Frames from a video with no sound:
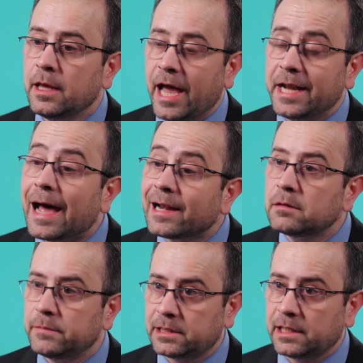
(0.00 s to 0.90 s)
and
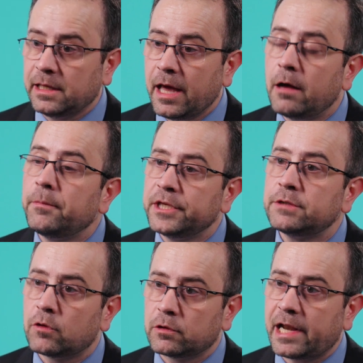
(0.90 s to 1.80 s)
ultimately help these
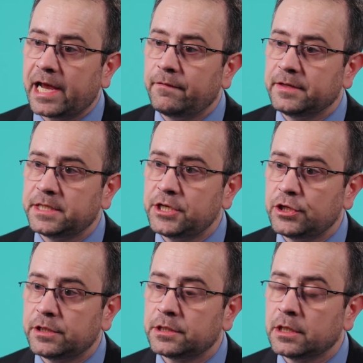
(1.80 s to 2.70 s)
frontline
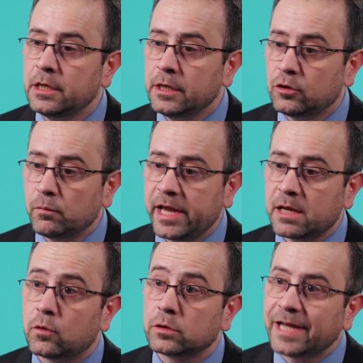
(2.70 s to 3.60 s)
physicians to
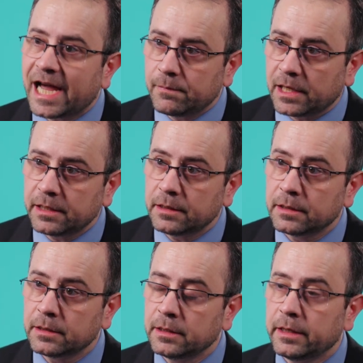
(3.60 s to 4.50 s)
make more timely
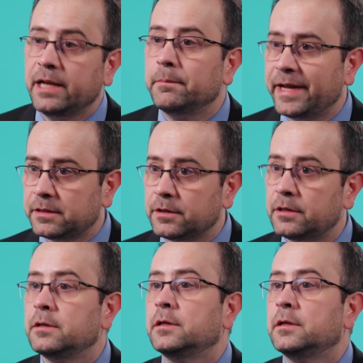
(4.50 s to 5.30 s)
and better